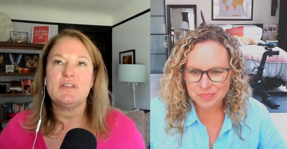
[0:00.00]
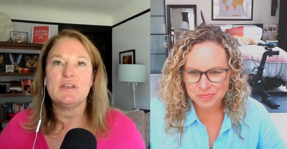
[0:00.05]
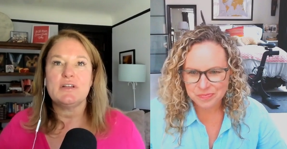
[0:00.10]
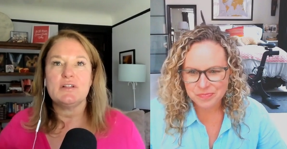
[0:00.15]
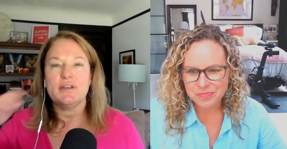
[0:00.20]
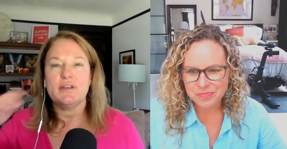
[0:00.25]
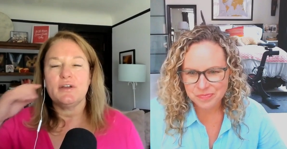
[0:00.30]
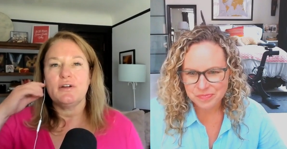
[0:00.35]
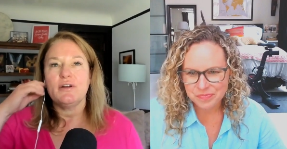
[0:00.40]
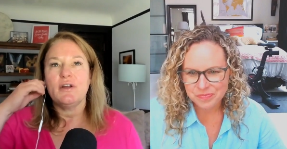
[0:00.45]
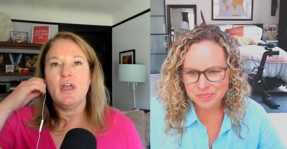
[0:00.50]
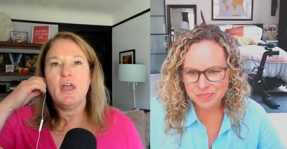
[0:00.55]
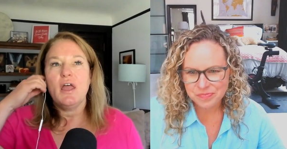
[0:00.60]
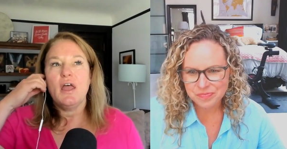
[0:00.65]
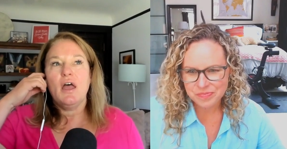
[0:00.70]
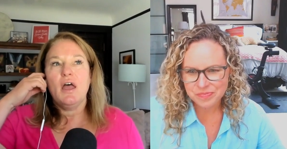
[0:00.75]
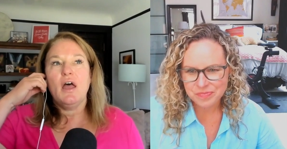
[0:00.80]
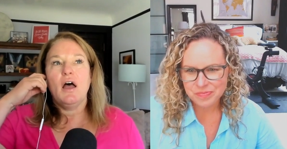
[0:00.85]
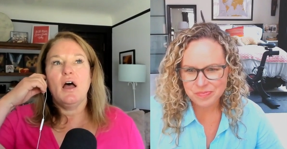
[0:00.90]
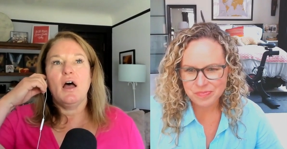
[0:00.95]
Speaker 1: mm-hmm. clear
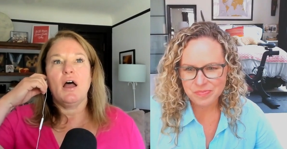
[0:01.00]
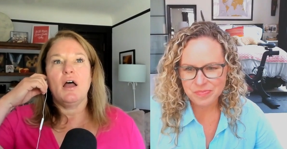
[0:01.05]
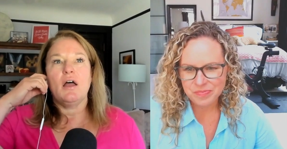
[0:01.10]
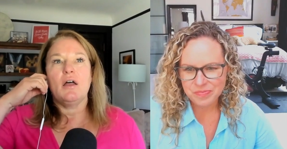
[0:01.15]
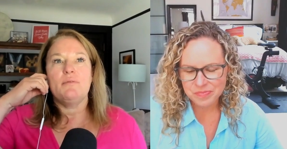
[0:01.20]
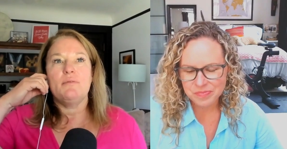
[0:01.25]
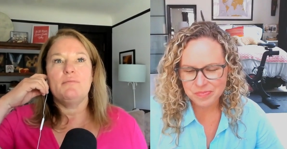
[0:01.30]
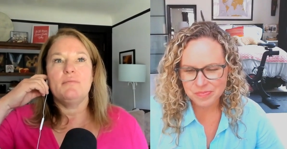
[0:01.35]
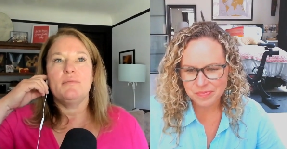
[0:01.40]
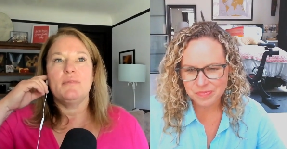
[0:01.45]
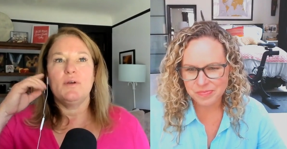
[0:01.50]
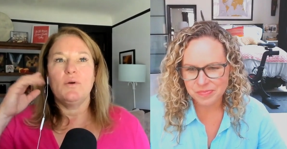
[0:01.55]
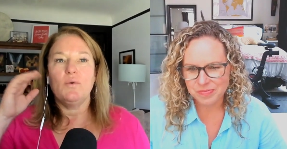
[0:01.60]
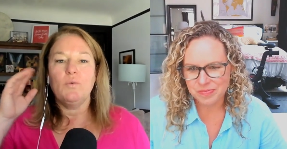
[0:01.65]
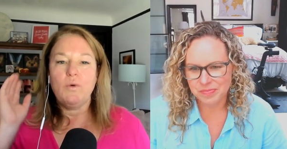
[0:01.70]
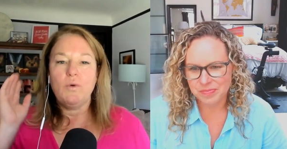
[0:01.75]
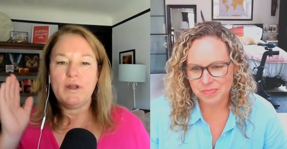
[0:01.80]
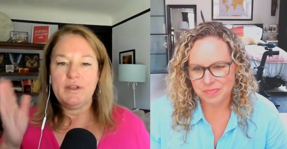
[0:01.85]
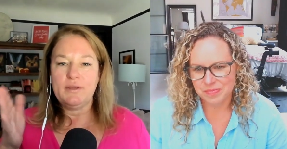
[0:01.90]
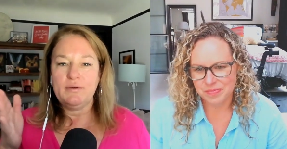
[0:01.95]
um,
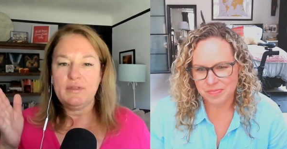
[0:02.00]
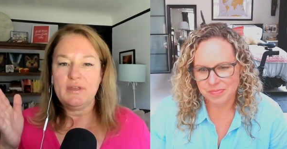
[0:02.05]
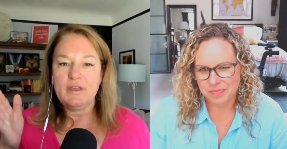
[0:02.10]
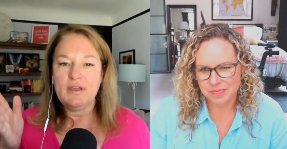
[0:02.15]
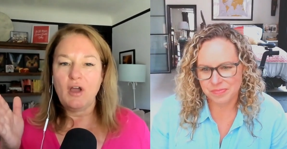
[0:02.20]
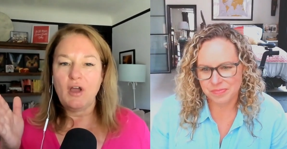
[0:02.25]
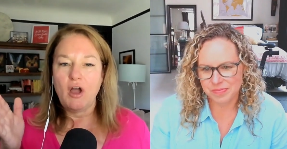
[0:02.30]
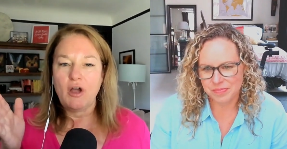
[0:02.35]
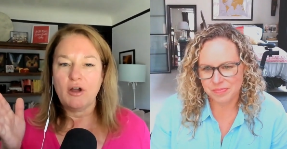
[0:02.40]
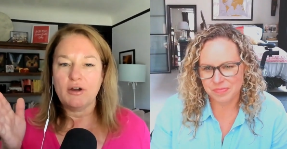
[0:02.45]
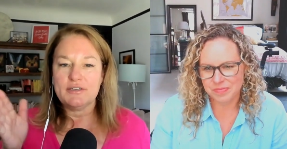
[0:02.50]
what do you think are